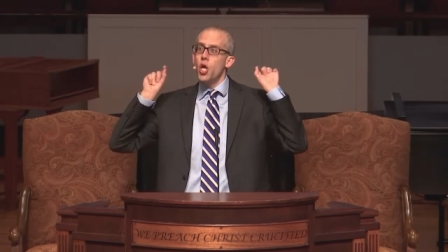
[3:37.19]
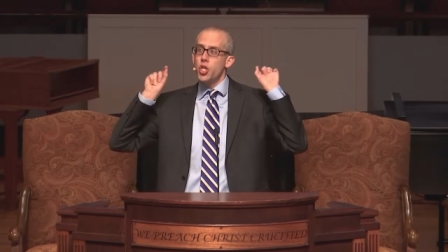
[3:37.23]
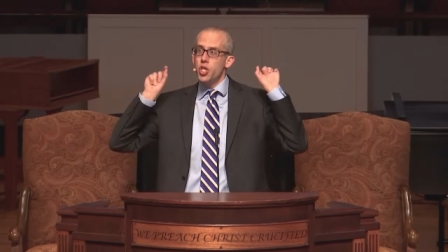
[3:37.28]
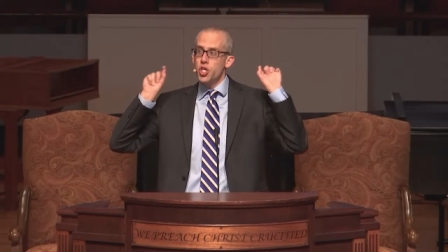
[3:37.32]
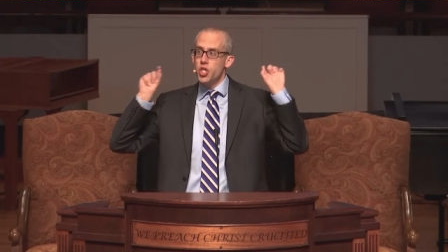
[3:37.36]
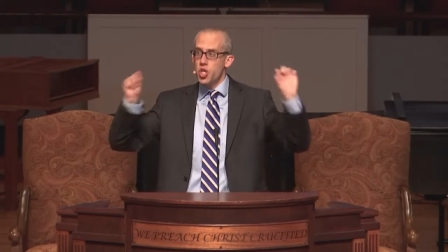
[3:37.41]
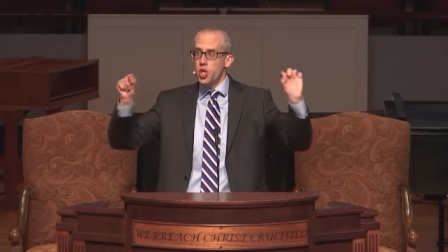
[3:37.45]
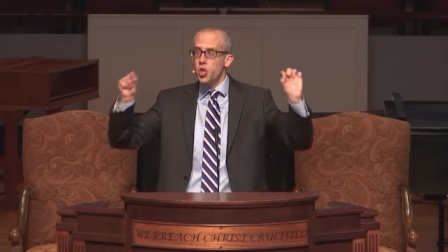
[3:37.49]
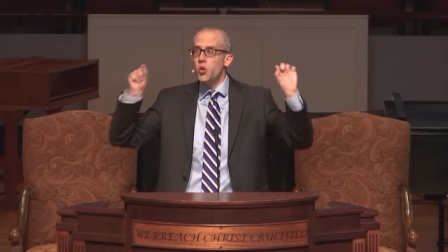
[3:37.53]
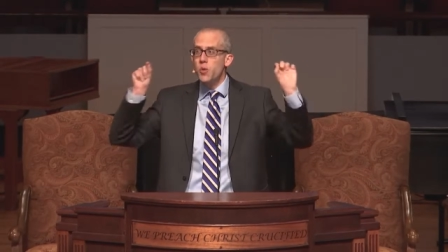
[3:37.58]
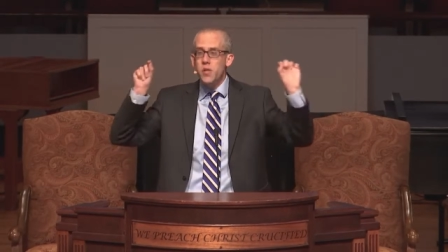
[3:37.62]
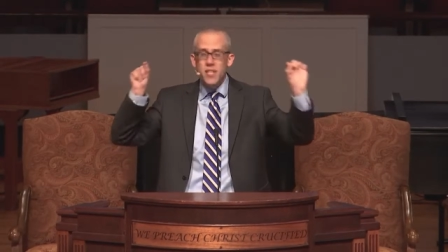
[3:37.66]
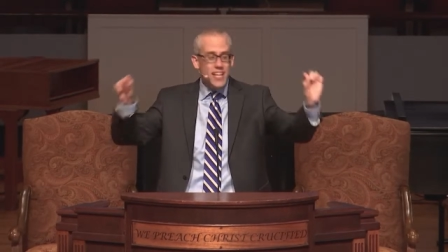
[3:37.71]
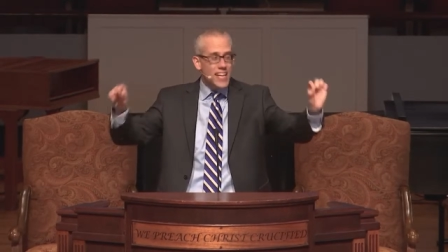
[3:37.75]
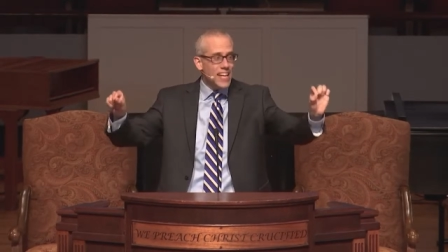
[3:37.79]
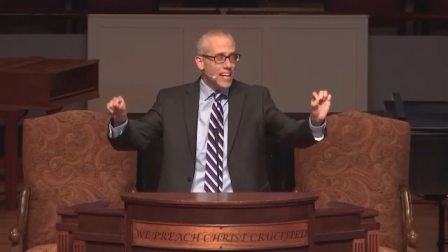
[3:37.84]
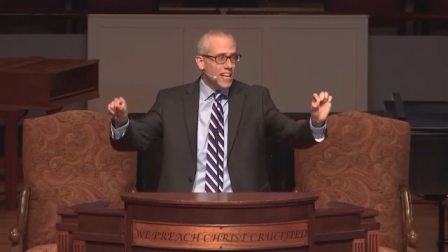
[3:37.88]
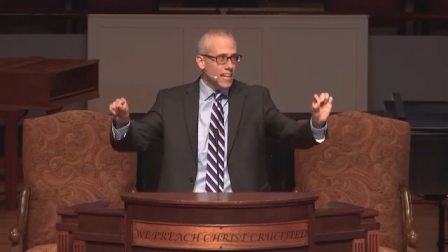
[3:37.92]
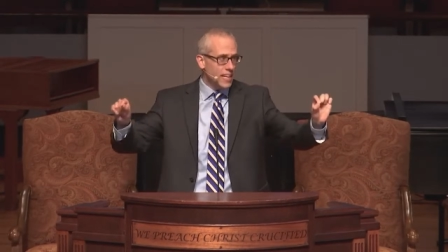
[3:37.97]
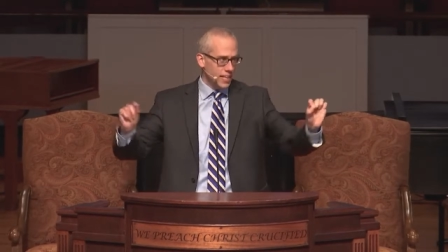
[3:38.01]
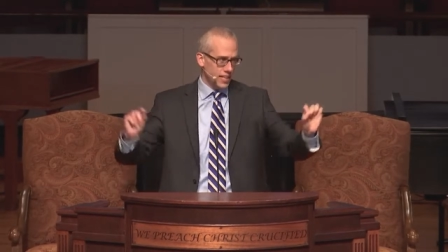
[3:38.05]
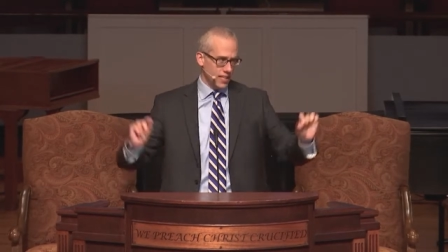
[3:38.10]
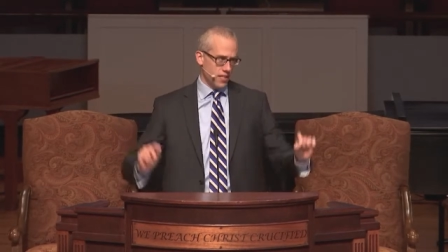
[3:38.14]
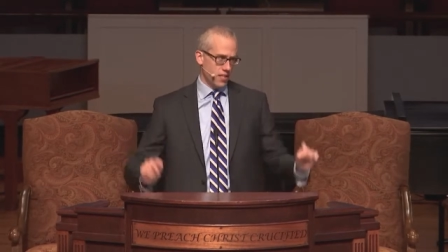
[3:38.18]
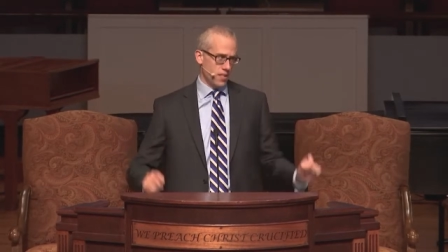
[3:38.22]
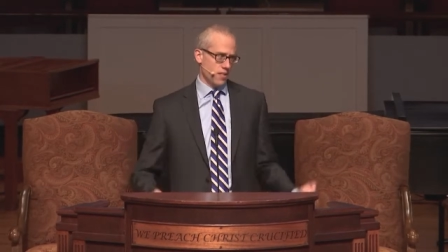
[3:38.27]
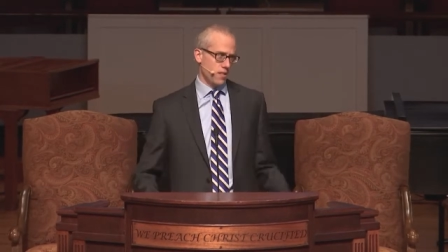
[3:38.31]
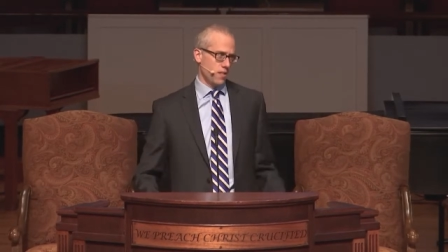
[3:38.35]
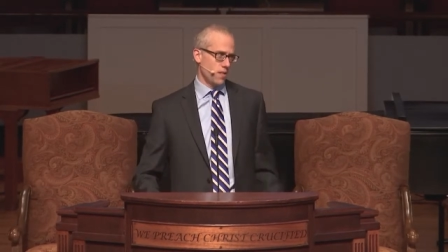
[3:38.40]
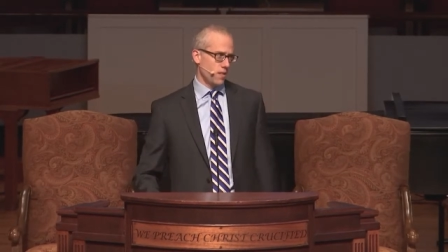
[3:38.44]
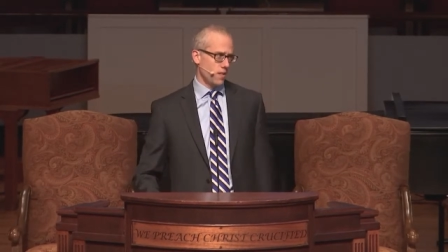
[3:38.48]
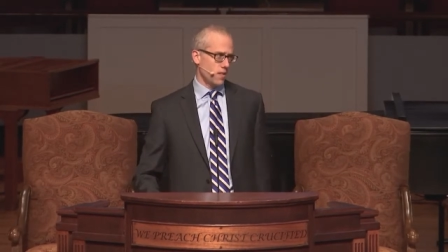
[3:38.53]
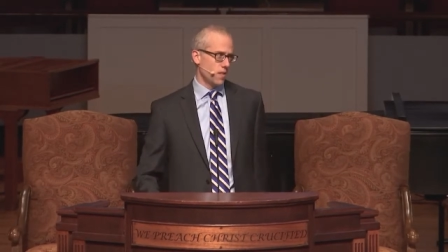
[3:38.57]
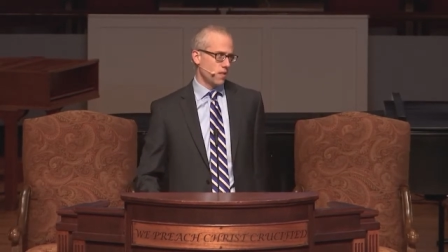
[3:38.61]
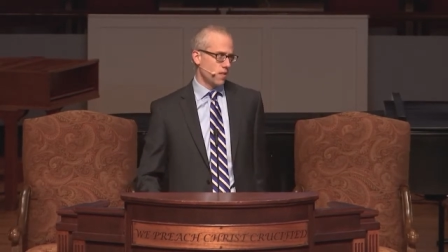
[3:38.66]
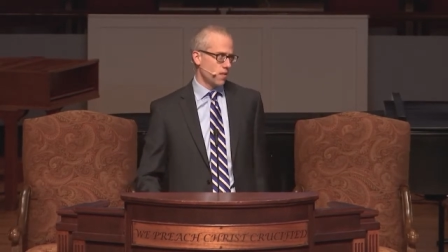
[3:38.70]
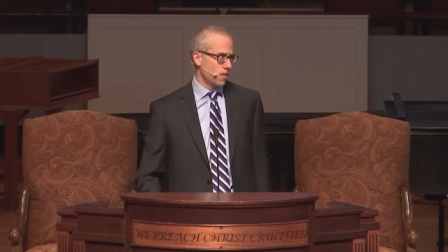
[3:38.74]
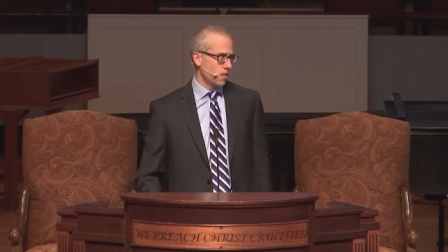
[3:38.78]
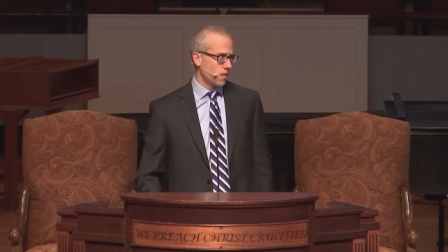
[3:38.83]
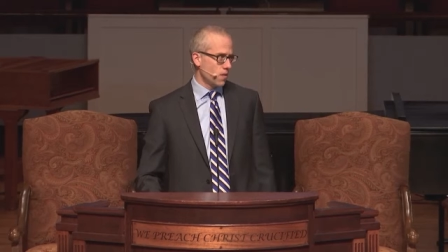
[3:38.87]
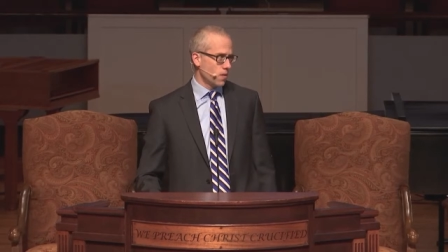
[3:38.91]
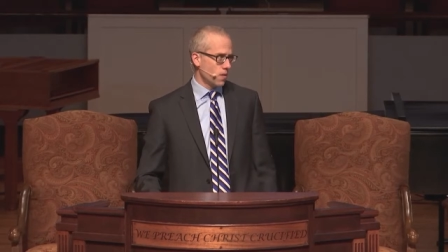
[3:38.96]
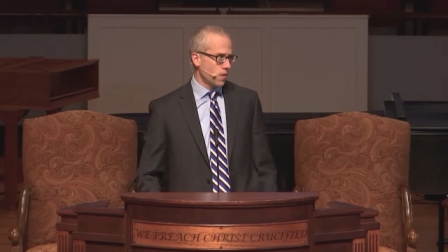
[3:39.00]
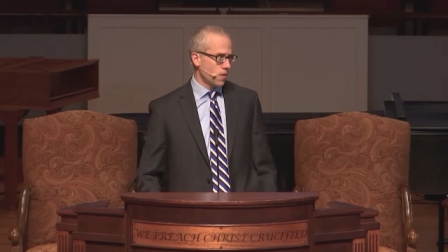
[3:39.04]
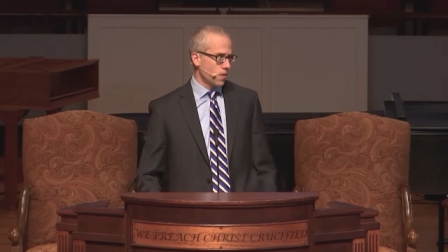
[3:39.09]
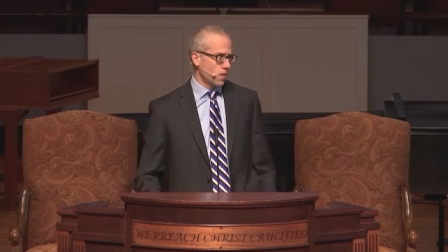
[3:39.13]
you need?
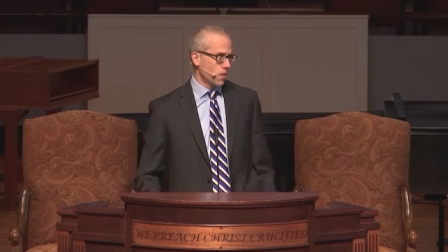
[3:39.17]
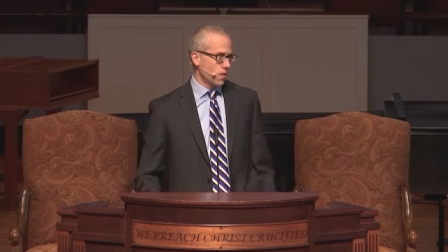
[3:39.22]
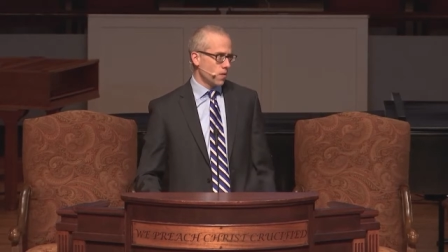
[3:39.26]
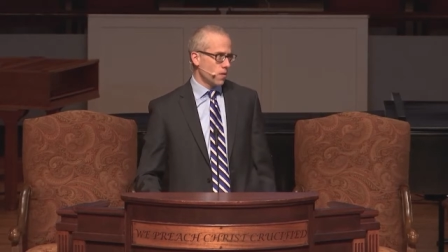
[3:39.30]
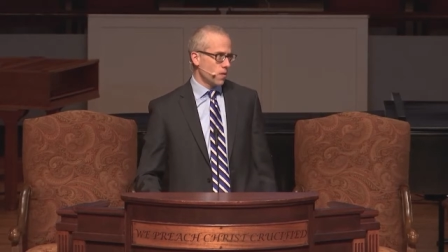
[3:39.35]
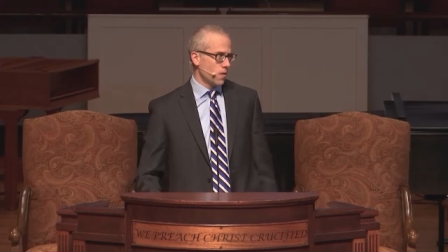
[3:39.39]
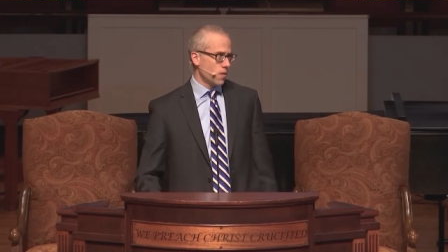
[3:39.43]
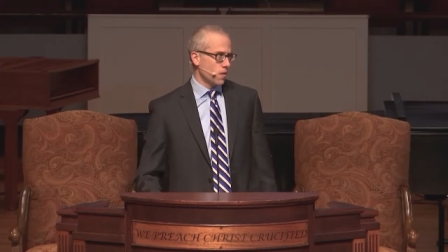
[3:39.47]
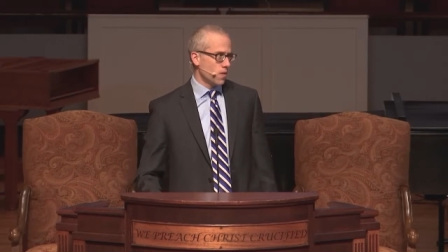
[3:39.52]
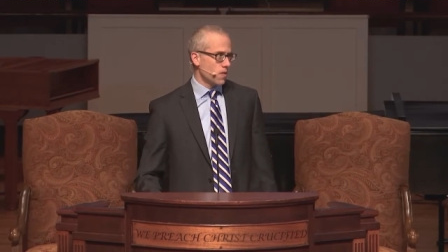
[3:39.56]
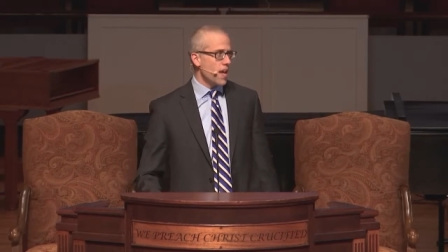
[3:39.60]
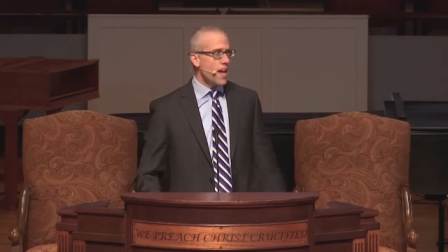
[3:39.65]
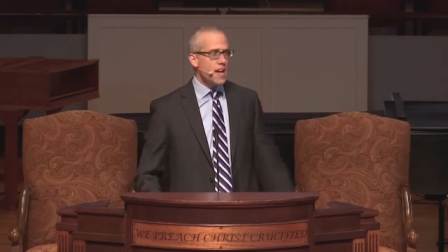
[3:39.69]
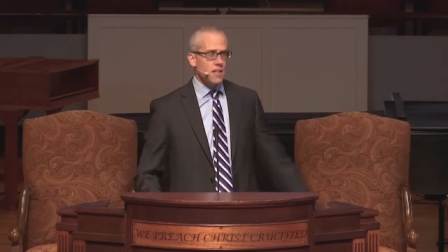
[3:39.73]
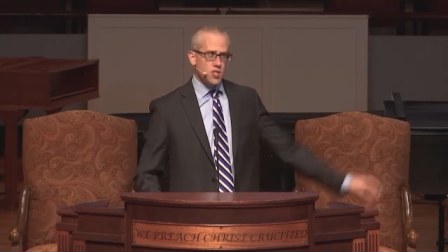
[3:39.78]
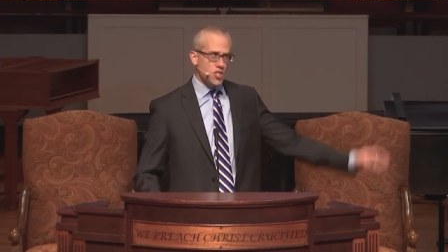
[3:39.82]
Yeah,